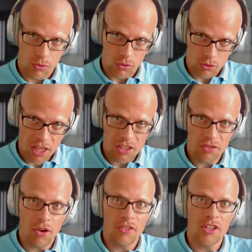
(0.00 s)

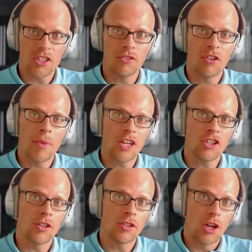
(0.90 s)
transfer this
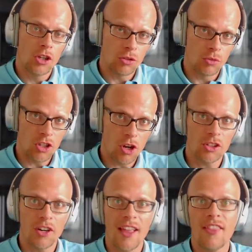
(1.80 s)
information to a
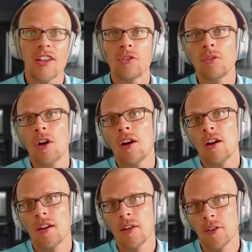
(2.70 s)
doctor, and then you
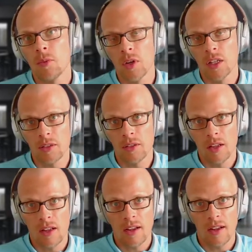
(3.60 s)
will
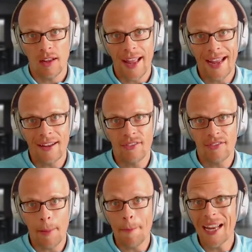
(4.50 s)
have
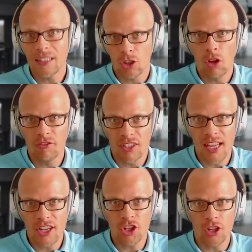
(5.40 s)
a medical
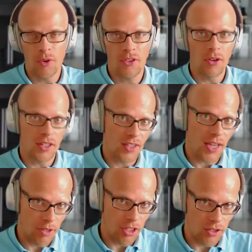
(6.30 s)
conversation with your
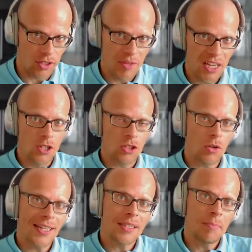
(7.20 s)
examiners. So
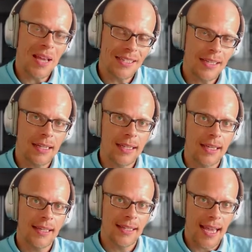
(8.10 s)
it is basically
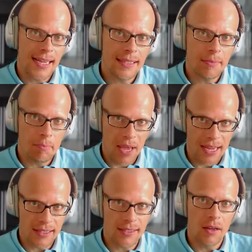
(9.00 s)

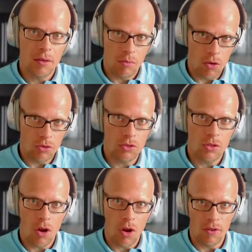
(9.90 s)
case-based most
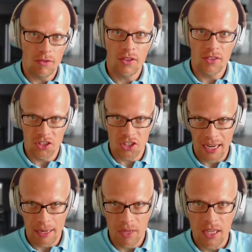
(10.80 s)
of the
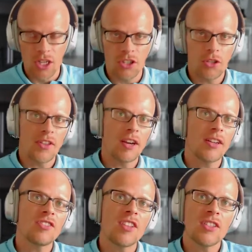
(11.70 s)
time. So there
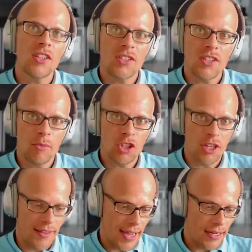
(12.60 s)
is this assumption
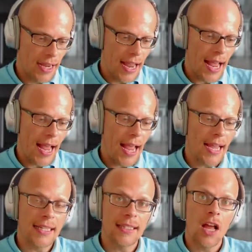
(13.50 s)
that
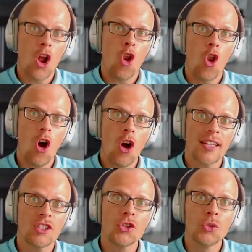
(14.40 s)
as long
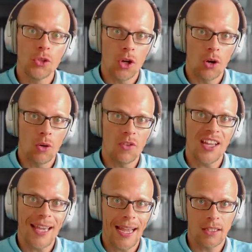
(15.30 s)
as you know the
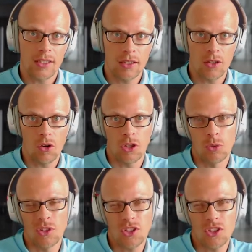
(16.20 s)
cases or you
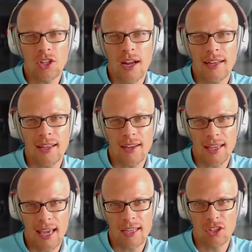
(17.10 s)
study the
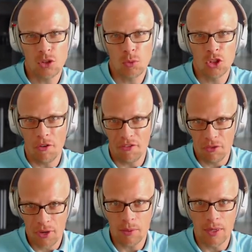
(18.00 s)
cases which are
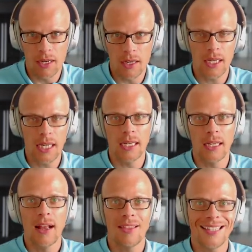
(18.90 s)
frequent in
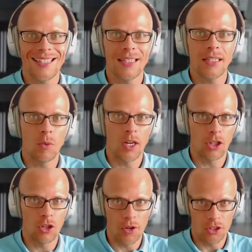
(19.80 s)
the city where you're
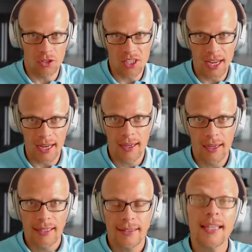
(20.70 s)
going to take
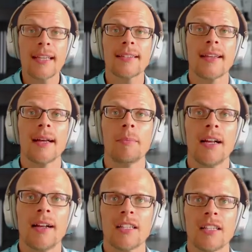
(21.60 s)
the exam,
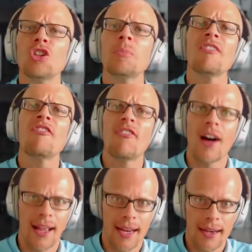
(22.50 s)
that you'll be
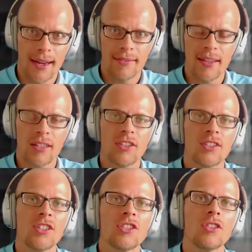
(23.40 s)
fine, that this
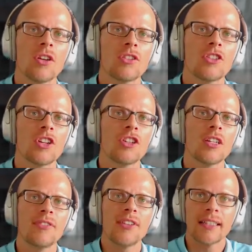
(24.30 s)
is not such a
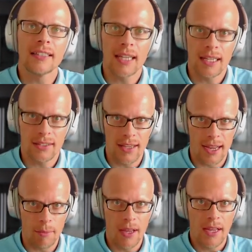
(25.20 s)
difficult
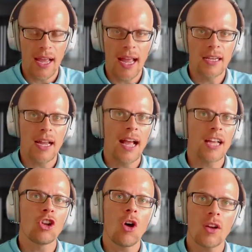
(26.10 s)
exam. And
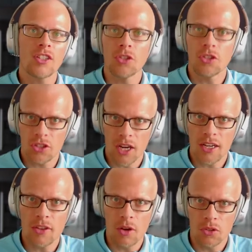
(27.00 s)
as long as you study
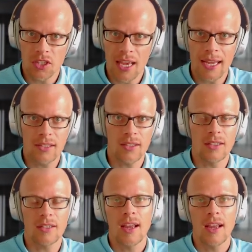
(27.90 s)
those cases,